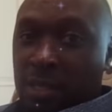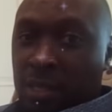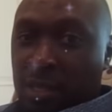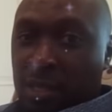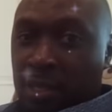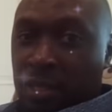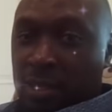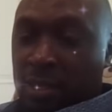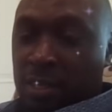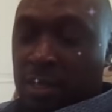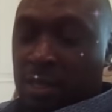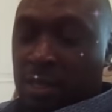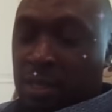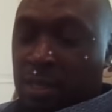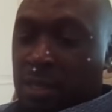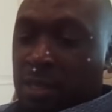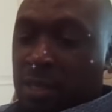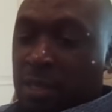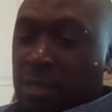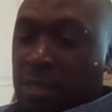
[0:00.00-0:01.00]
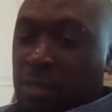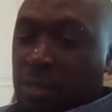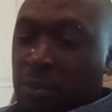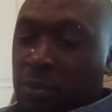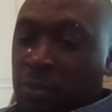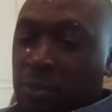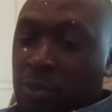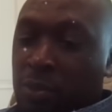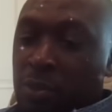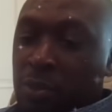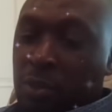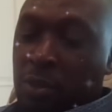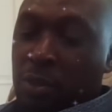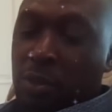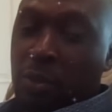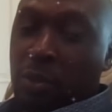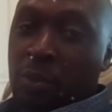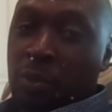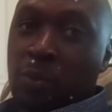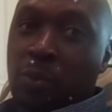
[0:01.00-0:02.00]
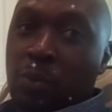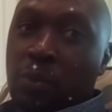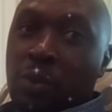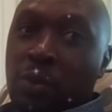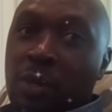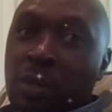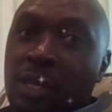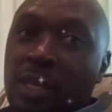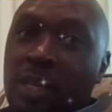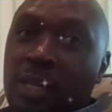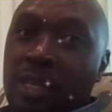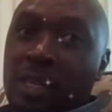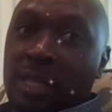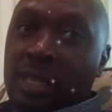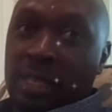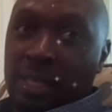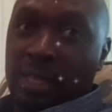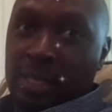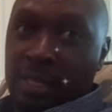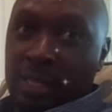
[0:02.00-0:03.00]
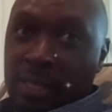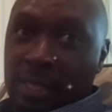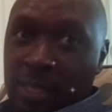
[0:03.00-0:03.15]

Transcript: meeting and mingling with fellow bright minds,